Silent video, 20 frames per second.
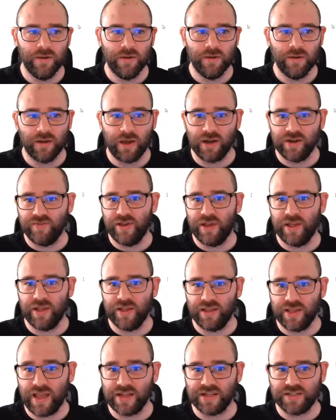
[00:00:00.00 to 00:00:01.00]
kind of a
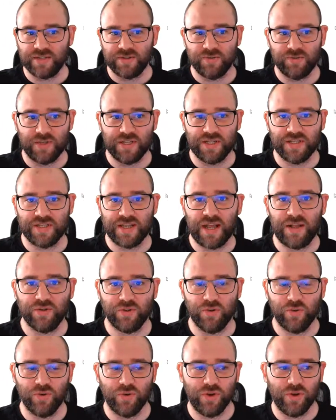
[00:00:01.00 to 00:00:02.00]
yes, this sounds
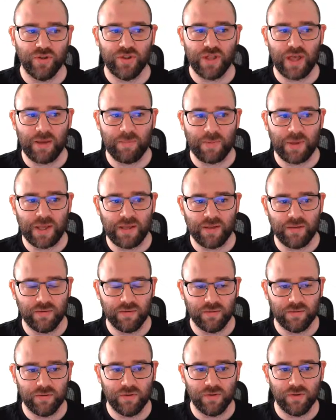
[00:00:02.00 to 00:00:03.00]
all good, that'd be
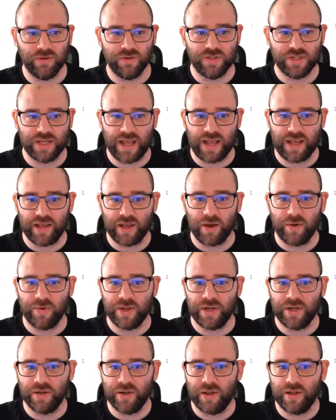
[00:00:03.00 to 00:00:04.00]
good to get
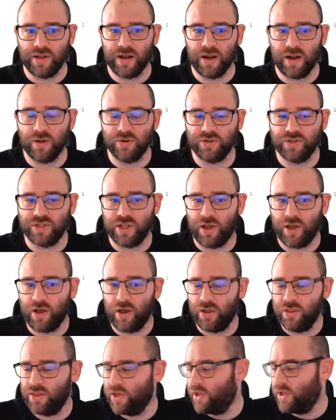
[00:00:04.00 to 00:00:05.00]
going, and then I'll start
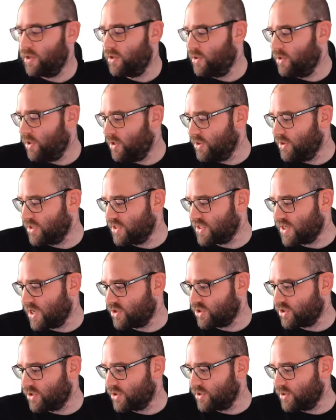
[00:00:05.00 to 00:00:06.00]
on the
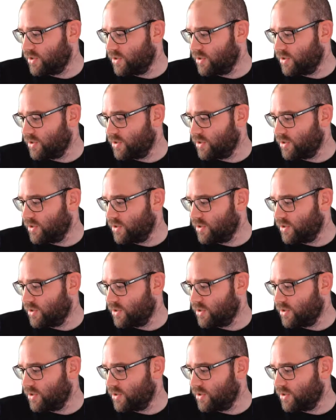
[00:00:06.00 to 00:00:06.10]
session.